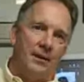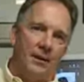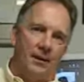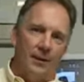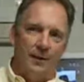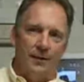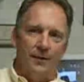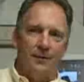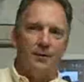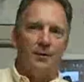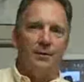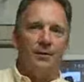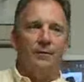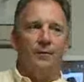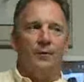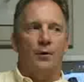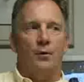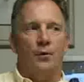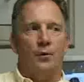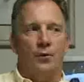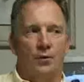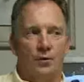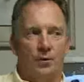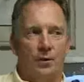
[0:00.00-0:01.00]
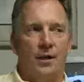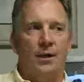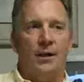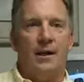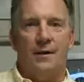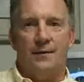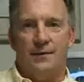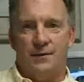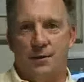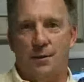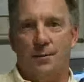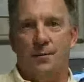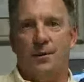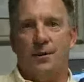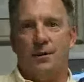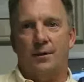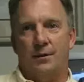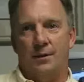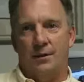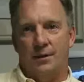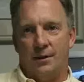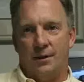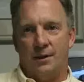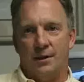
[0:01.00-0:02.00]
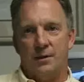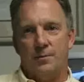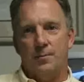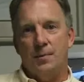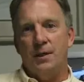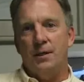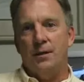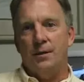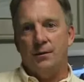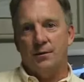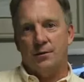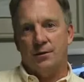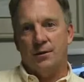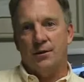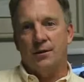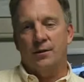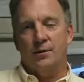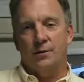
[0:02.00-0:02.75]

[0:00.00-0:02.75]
to get it to the voter and try to have some expediency